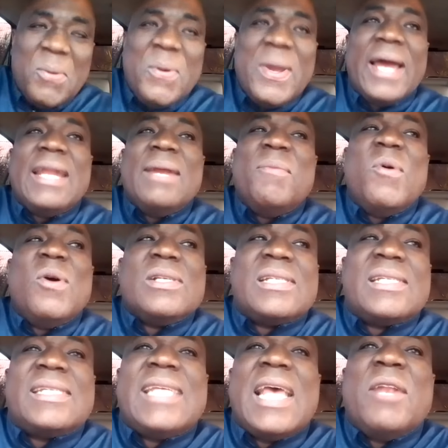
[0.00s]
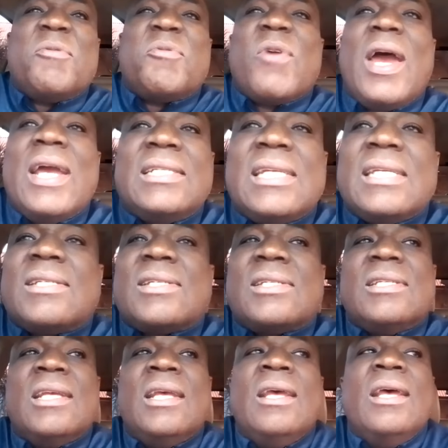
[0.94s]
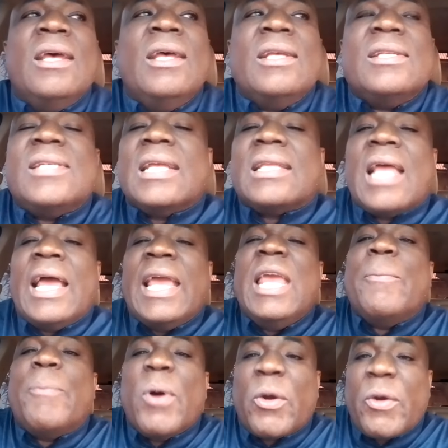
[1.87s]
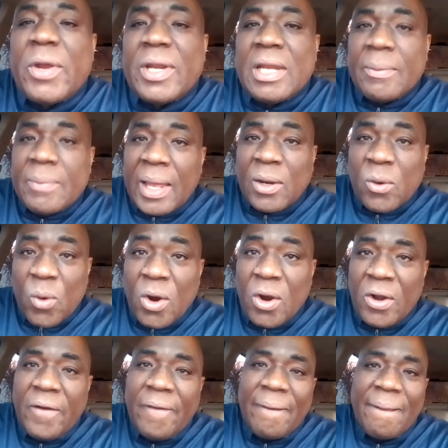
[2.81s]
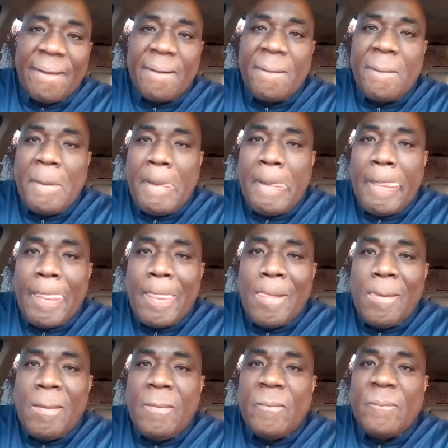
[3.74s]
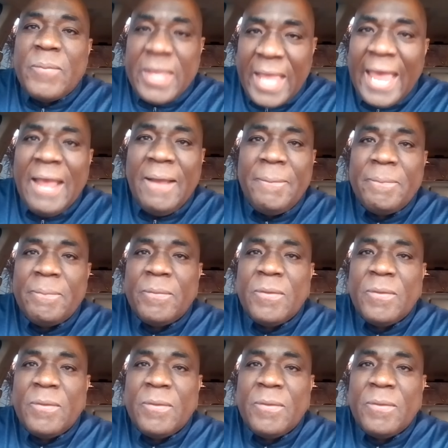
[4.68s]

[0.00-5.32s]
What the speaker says: We are the most self-righteous set of hypocrites in the world. Yeah.